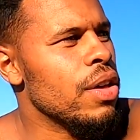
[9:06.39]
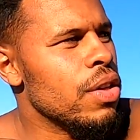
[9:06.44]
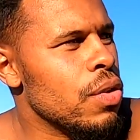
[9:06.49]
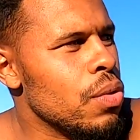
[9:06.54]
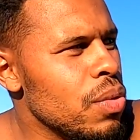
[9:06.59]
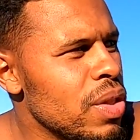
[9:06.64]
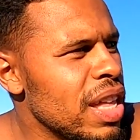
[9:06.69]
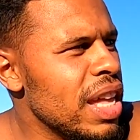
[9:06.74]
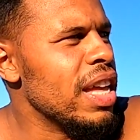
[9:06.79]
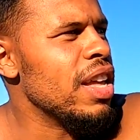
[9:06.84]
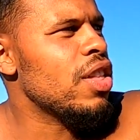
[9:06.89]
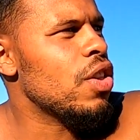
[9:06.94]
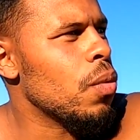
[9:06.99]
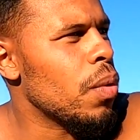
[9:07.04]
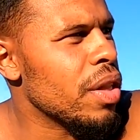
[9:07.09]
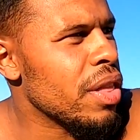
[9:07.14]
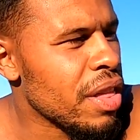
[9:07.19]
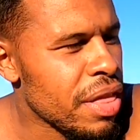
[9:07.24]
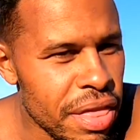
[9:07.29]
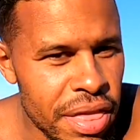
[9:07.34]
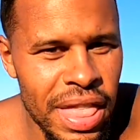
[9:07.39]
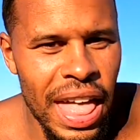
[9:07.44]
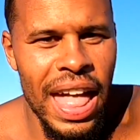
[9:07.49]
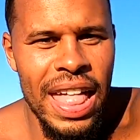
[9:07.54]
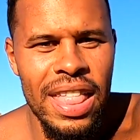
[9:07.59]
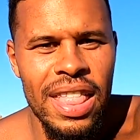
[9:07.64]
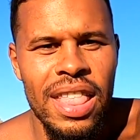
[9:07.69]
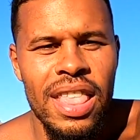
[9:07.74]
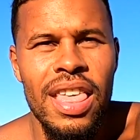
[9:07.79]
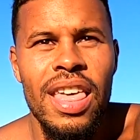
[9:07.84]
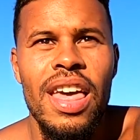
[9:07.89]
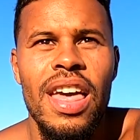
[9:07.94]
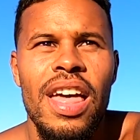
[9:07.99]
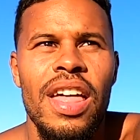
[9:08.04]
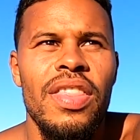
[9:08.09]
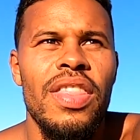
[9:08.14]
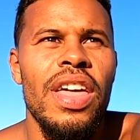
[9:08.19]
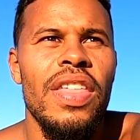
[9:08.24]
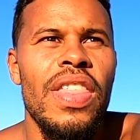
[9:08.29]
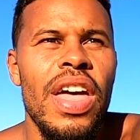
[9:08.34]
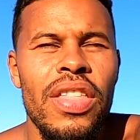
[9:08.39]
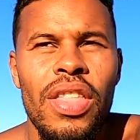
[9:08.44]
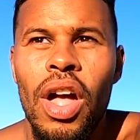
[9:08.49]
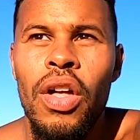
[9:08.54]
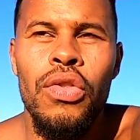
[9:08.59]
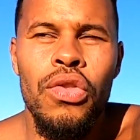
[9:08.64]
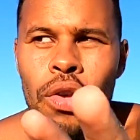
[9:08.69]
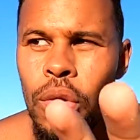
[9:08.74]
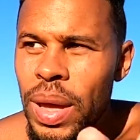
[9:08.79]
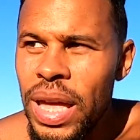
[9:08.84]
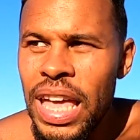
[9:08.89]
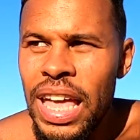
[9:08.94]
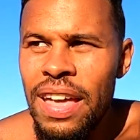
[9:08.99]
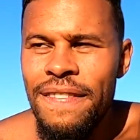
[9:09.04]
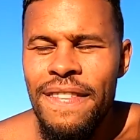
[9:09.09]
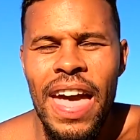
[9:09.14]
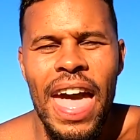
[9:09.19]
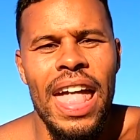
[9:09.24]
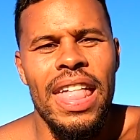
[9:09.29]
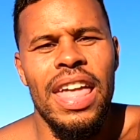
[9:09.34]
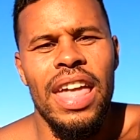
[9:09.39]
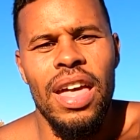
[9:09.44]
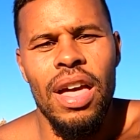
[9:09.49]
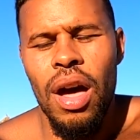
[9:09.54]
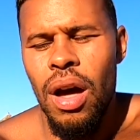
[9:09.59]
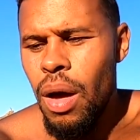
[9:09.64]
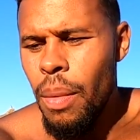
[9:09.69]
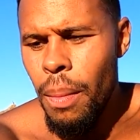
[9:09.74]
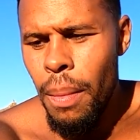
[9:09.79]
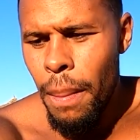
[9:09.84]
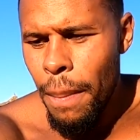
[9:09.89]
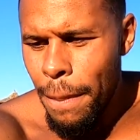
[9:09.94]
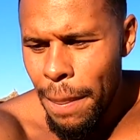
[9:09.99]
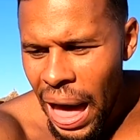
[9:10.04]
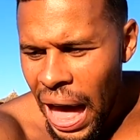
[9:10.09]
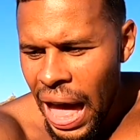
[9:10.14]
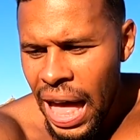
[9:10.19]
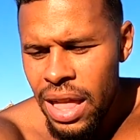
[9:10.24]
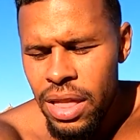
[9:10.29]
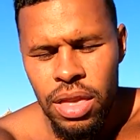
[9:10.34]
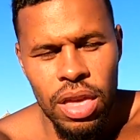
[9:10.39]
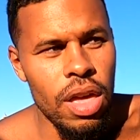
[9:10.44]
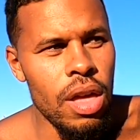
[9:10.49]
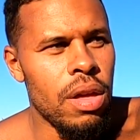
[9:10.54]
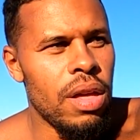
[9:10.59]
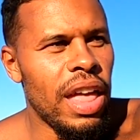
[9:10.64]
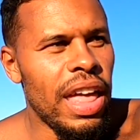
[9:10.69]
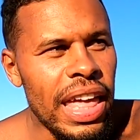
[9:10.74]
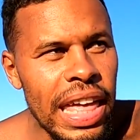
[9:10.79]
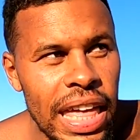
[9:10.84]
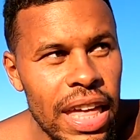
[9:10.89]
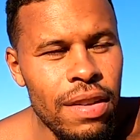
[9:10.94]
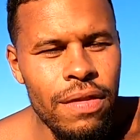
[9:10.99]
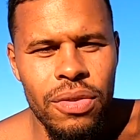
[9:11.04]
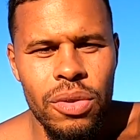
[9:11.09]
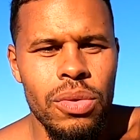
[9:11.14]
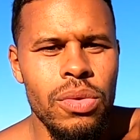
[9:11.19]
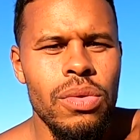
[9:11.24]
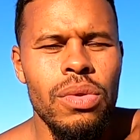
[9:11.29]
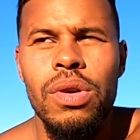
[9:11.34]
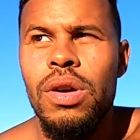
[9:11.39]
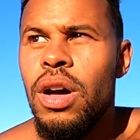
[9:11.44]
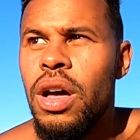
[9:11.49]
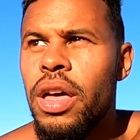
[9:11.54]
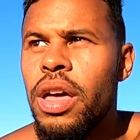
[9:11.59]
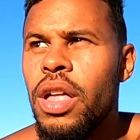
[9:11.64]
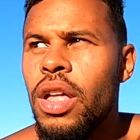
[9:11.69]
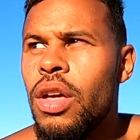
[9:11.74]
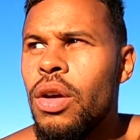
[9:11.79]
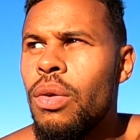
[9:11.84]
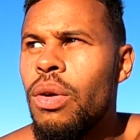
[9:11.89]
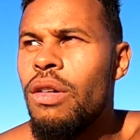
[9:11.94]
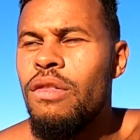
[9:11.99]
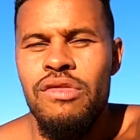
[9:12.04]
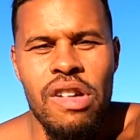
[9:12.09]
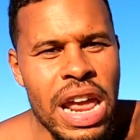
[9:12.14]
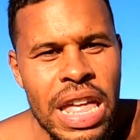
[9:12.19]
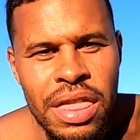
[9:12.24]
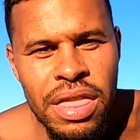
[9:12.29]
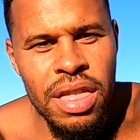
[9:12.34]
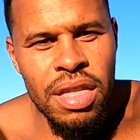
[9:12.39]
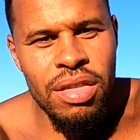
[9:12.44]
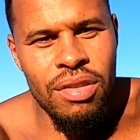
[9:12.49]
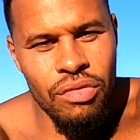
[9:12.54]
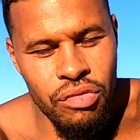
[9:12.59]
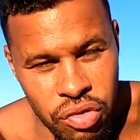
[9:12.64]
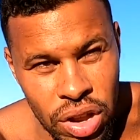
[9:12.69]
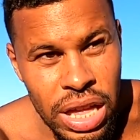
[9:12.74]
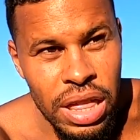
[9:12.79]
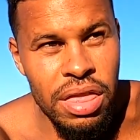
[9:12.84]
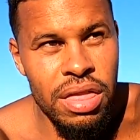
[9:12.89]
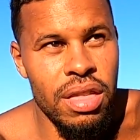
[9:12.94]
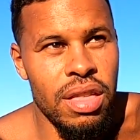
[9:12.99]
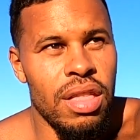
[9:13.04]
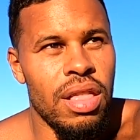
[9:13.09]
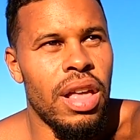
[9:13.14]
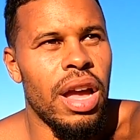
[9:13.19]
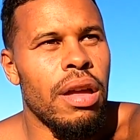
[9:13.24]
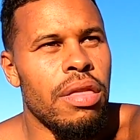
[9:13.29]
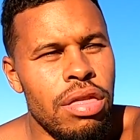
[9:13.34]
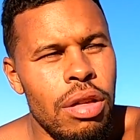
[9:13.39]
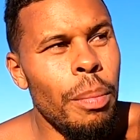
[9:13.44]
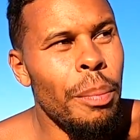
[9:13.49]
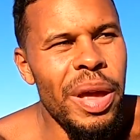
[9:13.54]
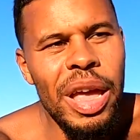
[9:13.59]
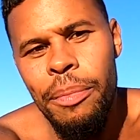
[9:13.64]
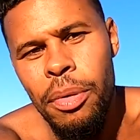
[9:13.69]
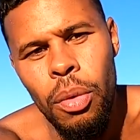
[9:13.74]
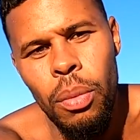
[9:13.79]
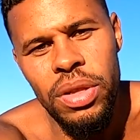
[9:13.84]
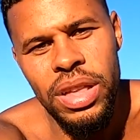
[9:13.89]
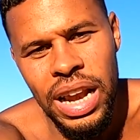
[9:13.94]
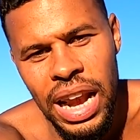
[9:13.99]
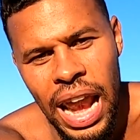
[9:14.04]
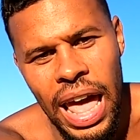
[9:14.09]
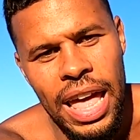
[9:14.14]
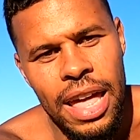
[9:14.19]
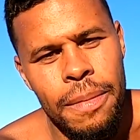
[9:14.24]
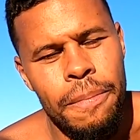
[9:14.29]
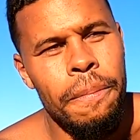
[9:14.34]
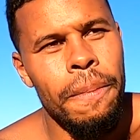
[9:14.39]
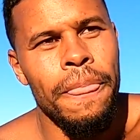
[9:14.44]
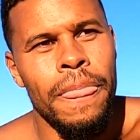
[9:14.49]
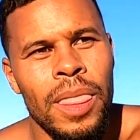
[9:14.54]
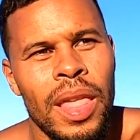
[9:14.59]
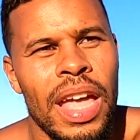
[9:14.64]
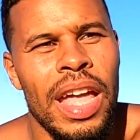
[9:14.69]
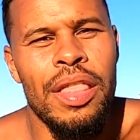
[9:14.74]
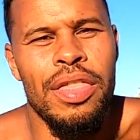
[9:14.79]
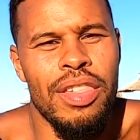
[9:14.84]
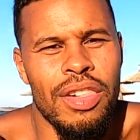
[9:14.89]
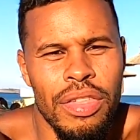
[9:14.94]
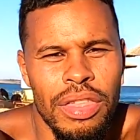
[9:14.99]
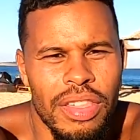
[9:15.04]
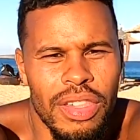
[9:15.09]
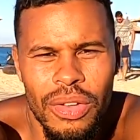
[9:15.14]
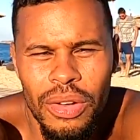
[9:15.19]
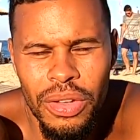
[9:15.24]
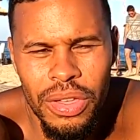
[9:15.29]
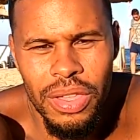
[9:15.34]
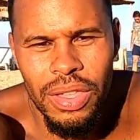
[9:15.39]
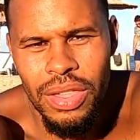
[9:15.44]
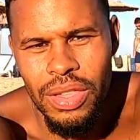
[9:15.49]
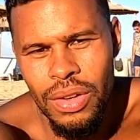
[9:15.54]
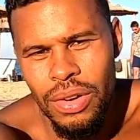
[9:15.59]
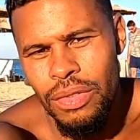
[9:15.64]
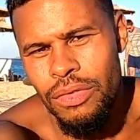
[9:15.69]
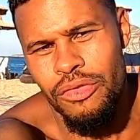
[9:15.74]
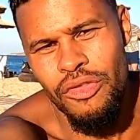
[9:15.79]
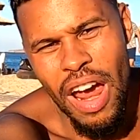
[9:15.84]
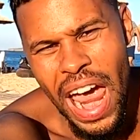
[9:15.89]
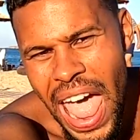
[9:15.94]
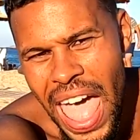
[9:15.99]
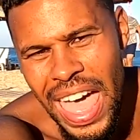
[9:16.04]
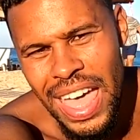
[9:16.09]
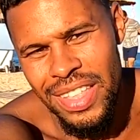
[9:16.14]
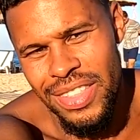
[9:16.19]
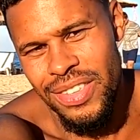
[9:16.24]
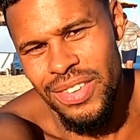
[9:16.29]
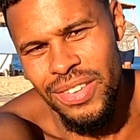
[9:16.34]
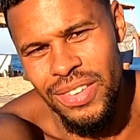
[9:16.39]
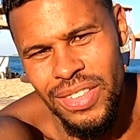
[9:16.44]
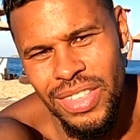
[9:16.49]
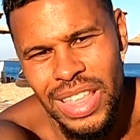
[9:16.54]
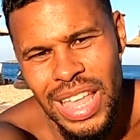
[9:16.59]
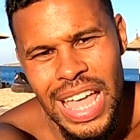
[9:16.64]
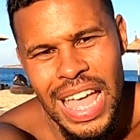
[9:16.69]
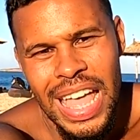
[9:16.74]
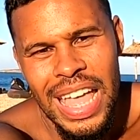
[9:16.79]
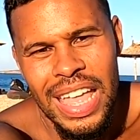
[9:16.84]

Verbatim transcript: You need to understand that they're not doing it for any bad, evil, you know, racist reason. Like some people would claim, it's just you're, you're rare, dude.